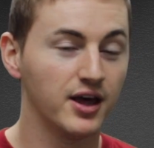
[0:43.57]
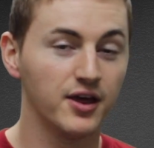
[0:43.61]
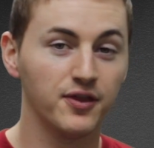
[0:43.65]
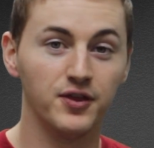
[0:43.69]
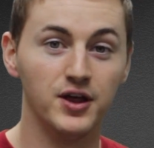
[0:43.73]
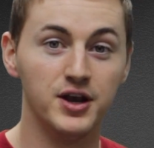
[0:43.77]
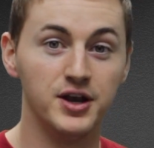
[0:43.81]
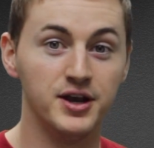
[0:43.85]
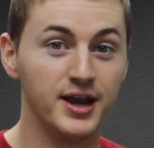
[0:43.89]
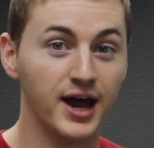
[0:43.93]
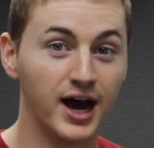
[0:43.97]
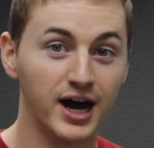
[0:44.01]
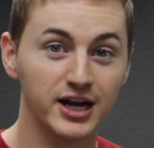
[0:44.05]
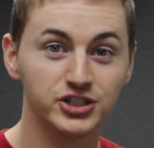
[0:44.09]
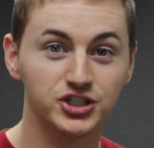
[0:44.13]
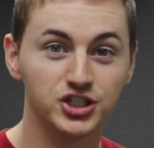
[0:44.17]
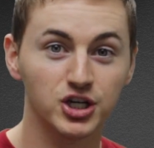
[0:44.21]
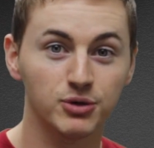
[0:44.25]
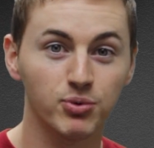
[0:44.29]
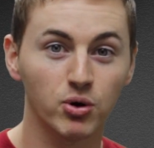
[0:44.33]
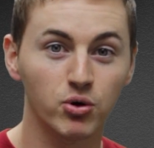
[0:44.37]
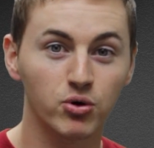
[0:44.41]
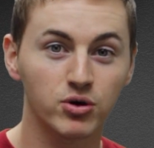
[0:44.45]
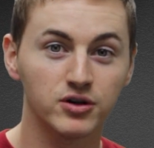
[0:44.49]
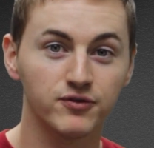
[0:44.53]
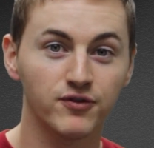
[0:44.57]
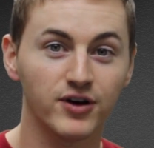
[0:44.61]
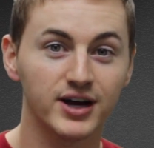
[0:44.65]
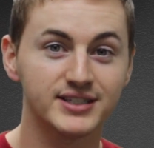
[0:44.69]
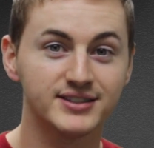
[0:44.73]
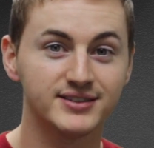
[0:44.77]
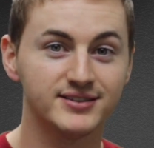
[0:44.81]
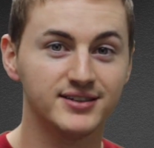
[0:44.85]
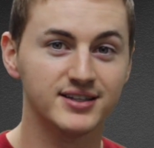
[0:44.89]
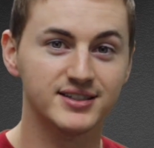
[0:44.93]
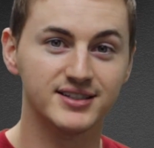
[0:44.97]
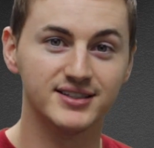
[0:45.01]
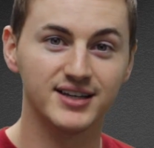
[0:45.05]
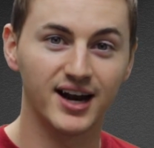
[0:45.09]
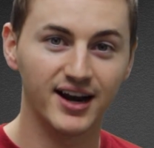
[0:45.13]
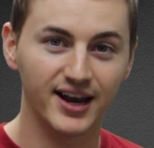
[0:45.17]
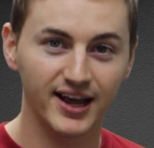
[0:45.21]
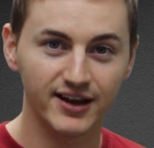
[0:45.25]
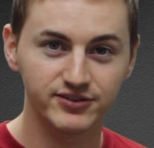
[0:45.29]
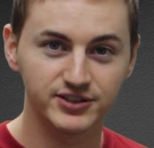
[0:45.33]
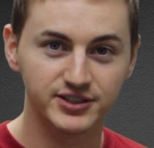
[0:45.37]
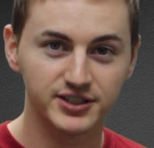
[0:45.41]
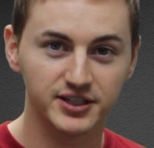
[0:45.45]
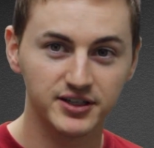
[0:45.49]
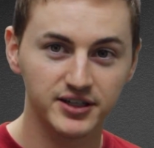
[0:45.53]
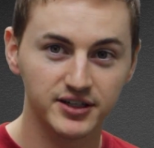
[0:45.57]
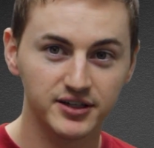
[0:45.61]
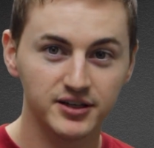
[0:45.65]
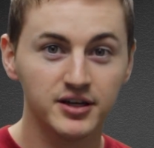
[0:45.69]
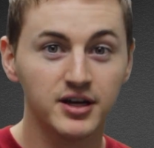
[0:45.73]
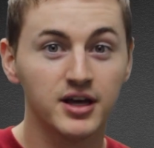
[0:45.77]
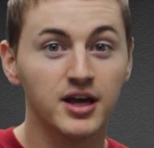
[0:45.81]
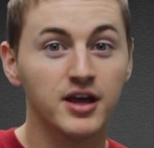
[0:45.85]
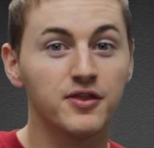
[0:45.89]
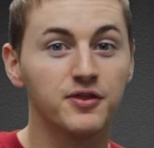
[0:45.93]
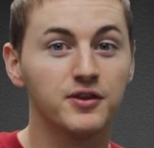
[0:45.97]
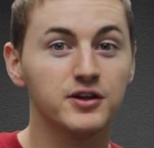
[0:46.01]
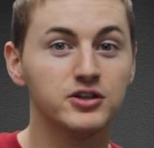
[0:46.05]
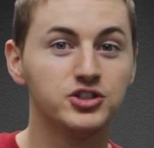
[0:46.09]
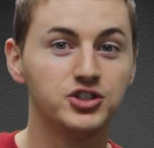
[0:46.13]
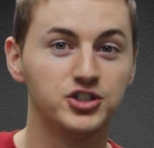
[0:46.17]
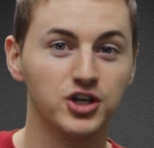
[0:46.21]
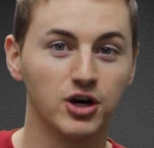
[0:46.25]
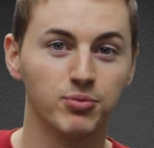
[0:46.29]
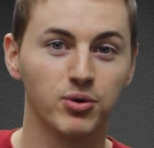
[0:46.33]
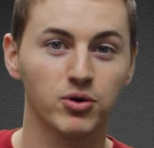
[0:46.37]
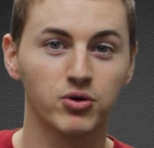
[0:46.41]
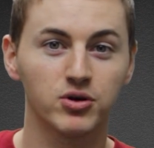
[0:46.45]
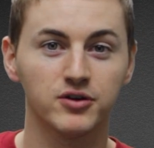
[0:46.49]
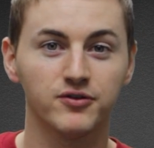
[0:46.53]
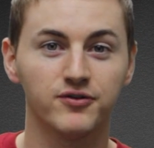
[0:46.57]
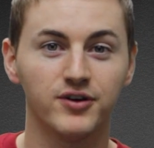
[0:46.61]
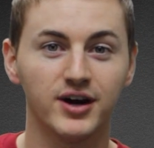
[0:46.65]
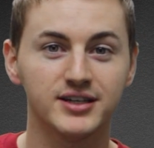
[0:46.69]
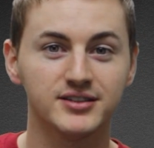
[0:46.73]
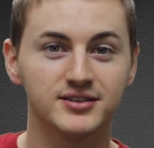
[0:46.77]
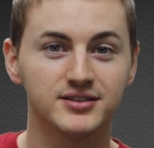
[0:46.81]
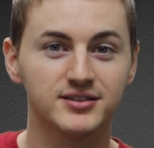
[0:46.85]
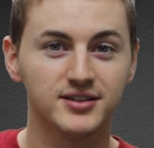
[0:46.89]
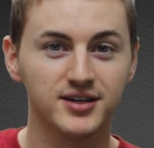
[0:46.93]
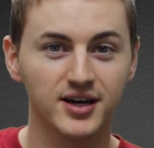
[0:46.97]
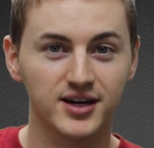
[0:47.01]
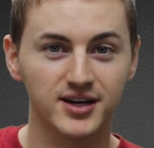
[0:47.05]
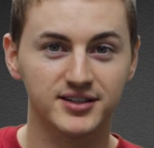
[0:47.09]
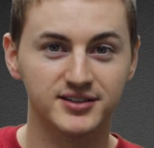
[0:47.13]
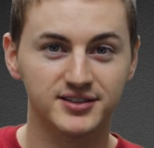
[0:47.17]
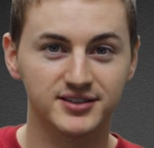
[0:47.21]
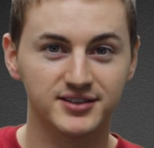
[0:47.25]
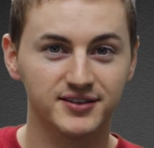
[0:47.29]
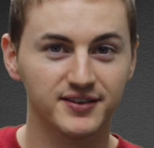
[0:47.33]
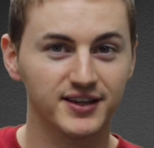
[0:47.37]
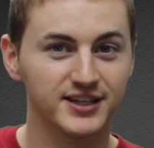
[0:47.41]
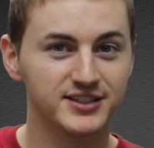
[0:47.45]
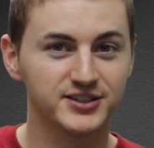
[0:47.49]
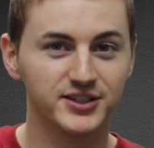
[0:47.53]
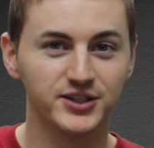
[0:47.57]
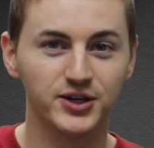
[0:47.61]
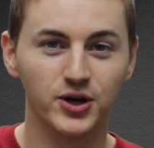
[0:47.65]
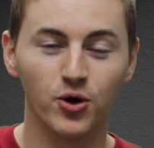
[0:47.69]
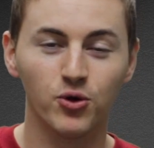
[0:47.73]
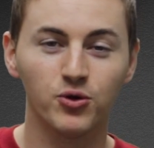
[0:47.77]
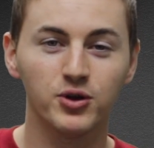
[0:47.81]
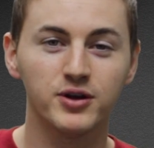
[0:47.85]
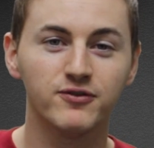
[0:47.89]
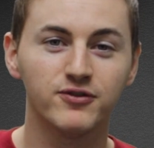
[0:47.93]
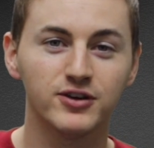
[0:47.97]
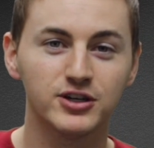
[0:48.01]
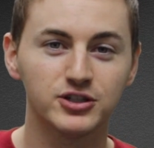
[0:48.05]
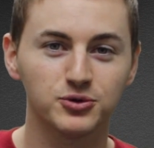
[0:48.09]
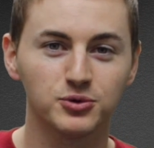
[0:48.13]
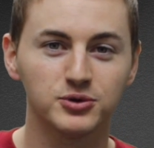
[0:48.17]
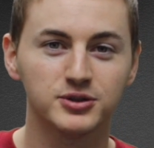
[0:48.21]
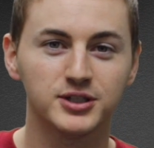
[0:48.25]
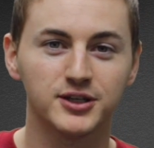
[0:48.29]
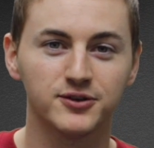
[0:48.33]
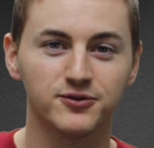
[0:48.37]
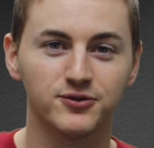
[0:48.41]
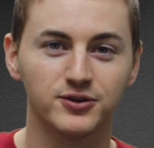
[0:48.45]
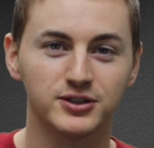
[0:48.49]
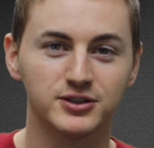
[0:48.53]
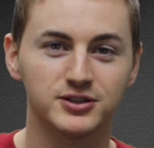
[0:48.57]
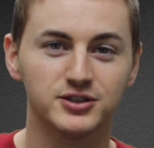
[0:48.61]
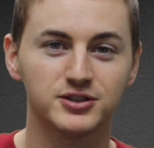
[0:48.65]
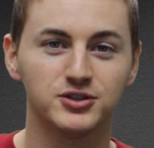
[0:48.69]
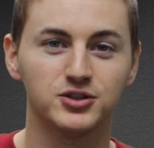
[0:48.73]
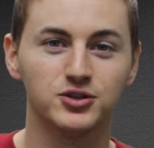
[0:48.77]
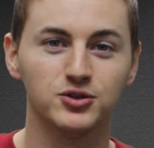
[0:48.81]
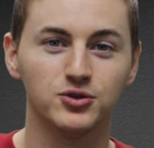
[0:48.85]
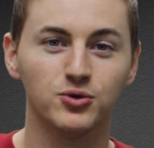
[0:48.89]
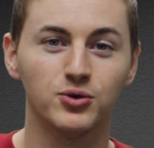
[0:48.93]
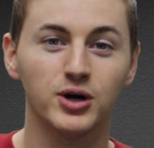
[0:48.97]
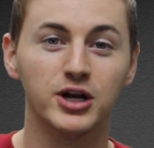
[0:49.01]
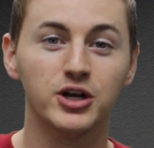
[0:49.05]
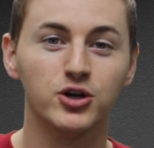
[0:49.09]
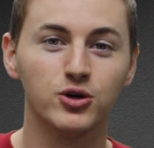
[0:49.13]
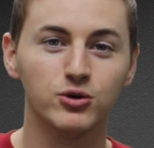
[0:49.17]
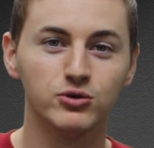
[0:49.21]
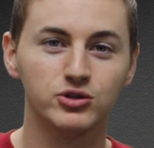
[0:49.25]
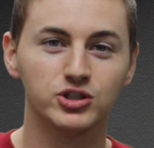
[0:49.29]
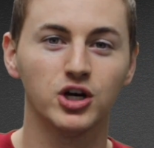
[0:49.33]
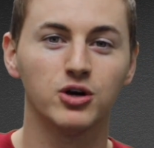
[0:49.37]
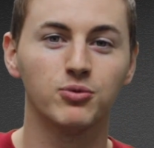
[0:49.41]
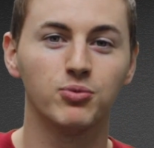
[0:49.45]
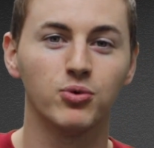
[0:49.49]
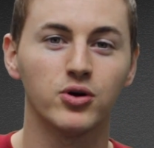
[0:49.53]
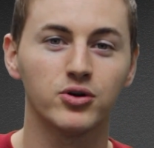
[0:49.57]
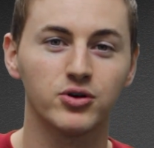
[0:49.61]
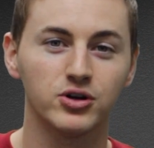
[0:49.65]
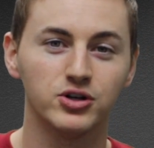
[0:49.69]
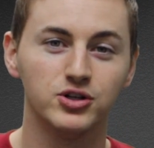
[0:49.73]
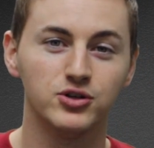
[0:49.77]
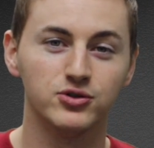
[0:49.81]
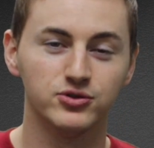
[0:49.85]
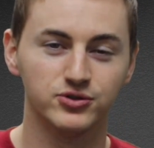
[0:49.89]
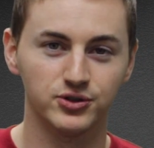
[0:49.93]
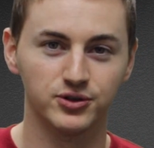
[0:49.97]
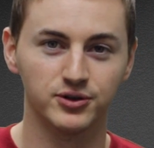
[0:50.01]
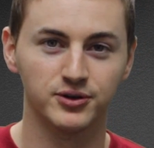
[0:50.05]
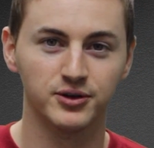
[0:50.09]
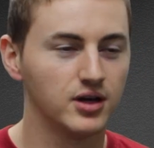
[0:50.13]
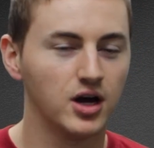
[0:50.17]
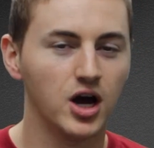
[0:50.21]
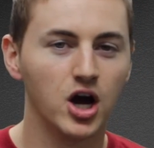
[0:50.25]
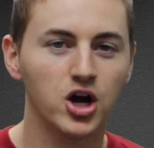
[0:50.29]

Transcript: The non-jailbroken device does not have Cydia, the jailbroken device does. That's the only visual difference to a new jailbroken user.